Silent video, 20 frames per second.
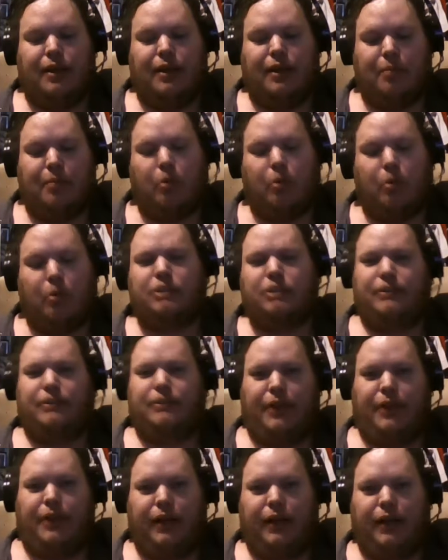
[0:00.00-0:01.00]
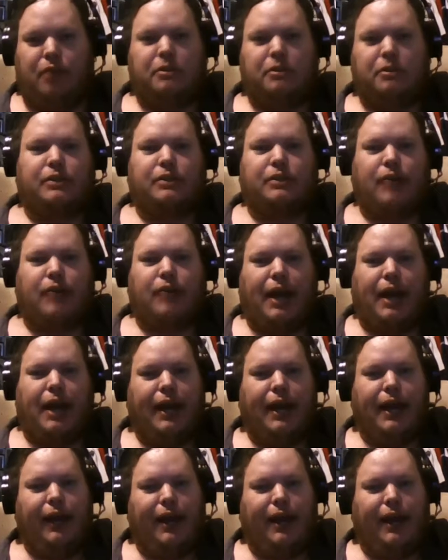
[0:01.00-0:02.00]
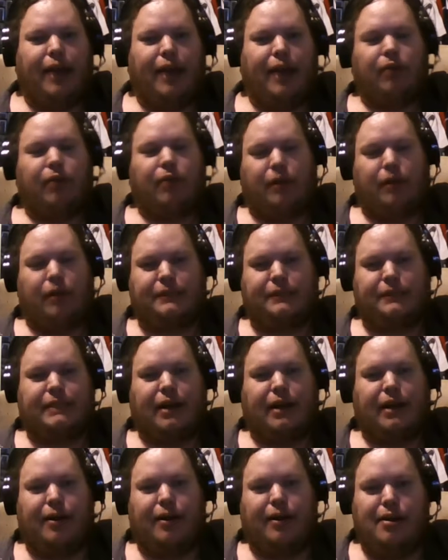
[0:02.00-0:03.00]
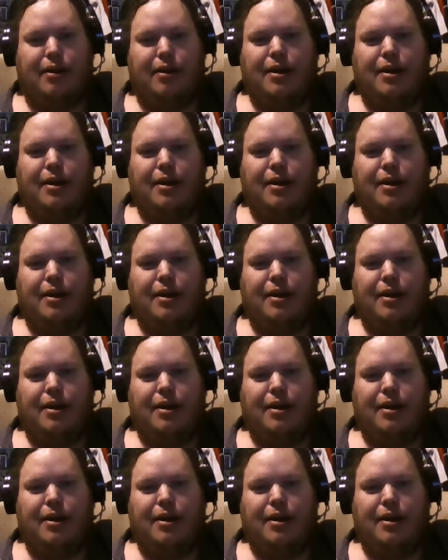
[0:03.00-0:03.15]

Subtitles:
most of the year was okay. Had a rough start.